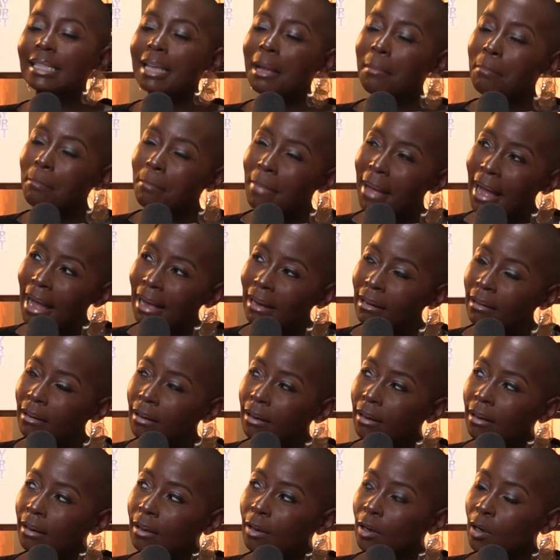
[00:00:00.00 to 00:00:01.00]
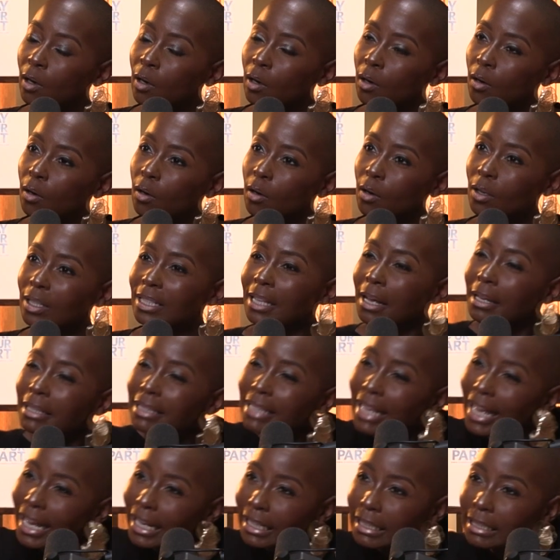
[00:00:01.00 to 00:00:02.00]
step back because I
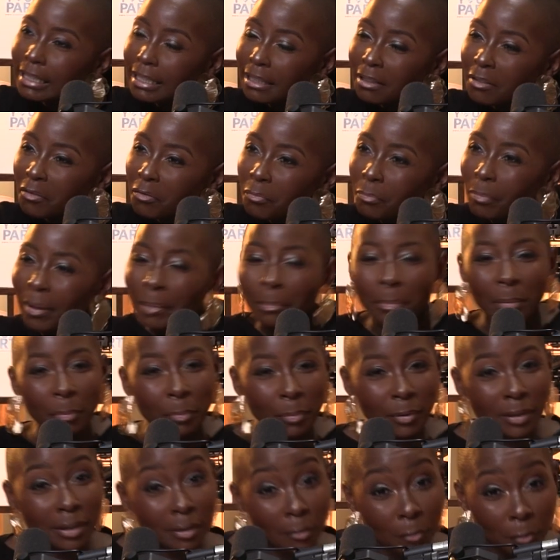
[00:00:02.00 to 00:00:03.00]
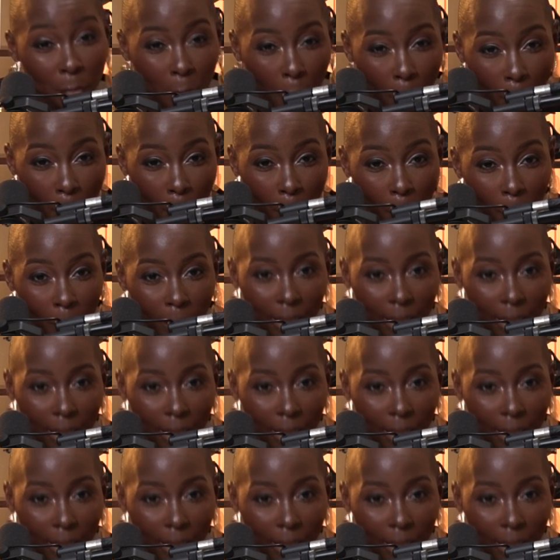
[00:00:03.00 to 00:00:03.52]
was active, but people didn't know.